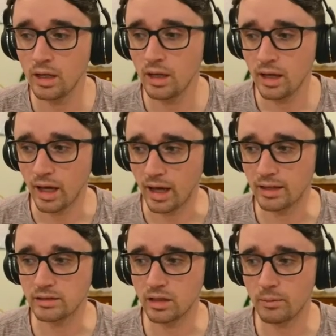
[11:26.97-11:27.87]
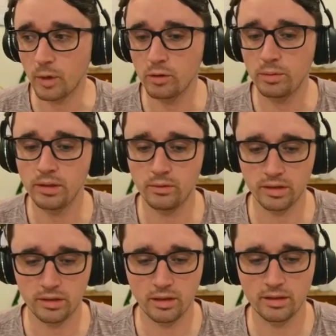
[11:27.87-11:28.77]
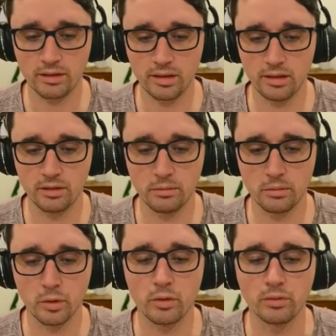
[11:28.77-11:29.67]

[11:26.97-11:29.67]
and I'm hoping that we start to see some more